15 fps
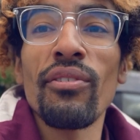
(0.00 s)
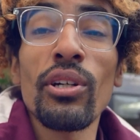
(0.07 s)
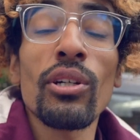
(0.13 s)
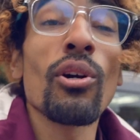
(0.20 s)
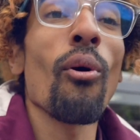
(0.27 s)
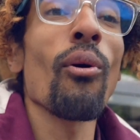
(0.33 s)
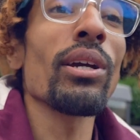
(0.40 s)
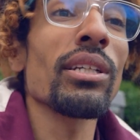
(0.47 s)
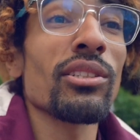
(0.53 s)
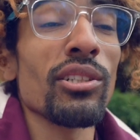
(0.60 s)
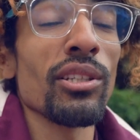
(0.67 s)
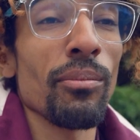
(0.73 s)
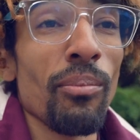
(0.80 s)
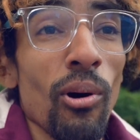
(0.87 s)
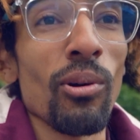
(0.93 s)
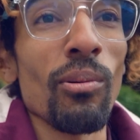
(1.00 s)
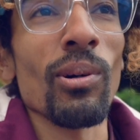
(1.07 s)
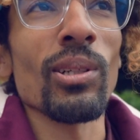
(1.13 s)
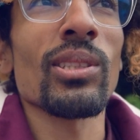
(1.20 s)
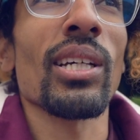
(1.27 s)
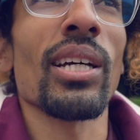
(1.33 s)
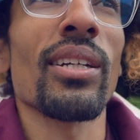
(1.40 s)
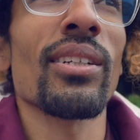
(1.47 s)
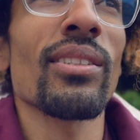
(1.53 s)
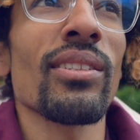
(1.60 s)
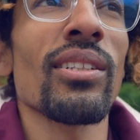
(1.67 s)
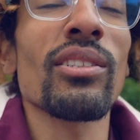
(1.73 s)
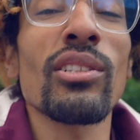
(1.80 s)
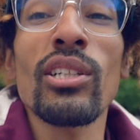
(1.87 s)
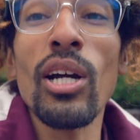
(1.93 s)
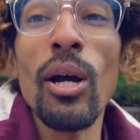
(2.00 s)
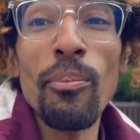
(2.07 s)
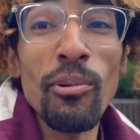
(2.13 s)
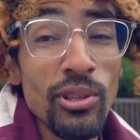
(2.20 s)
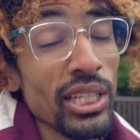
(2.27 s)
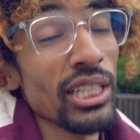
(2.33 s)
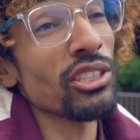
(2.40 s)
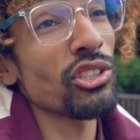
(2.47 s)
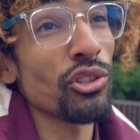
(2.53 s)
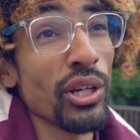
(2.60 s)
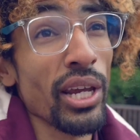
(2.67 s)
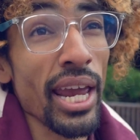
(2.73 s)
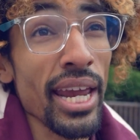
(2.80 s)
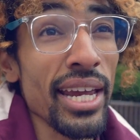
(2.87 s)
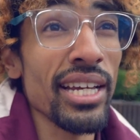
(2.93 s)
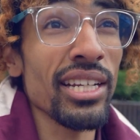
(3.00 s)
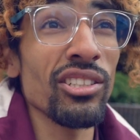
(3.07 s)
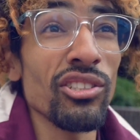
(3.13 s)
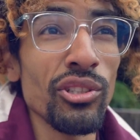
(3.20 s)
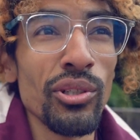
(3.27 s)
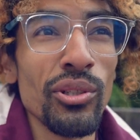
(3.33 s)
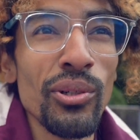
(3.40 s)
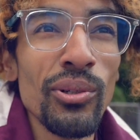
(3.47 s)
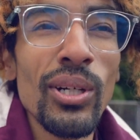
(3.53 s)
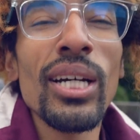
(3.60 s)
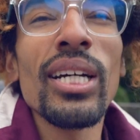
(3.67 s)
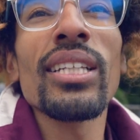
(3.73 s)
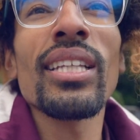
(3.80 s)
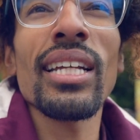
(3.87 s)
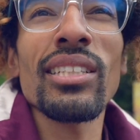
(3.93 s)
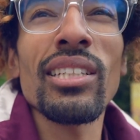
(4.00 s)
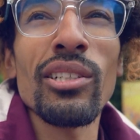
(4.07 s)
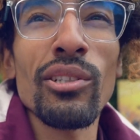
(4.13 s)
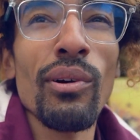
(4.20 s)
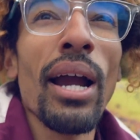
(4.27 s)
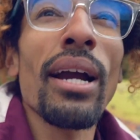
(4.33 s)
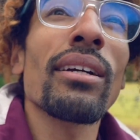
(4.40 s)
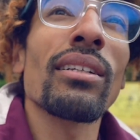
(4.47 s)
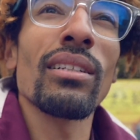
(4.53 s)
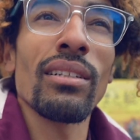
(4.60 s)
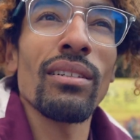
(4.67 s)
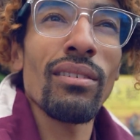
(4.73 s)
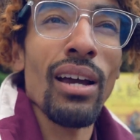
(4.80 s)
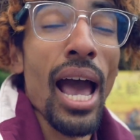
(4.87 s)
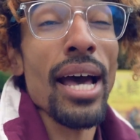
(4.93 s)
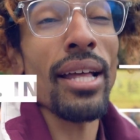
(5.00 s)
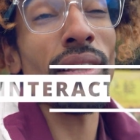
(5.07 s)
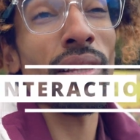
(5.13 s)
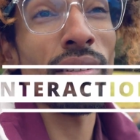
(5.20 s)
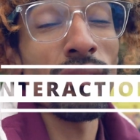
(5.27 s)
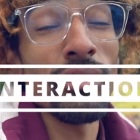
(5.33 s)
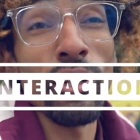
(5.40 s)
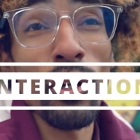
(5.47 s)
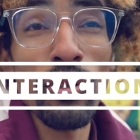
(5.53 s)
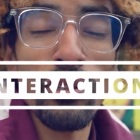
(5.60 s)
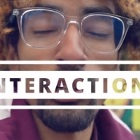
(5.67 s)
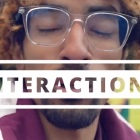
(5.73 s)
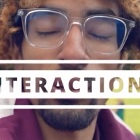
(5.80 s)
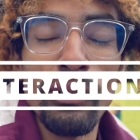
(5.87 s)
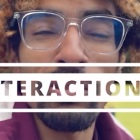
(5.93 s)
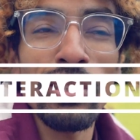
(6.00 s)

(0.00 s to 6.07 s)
you're going to the Pokemon Center, there's a couple things you can do that's interactive at, you know, Tokyo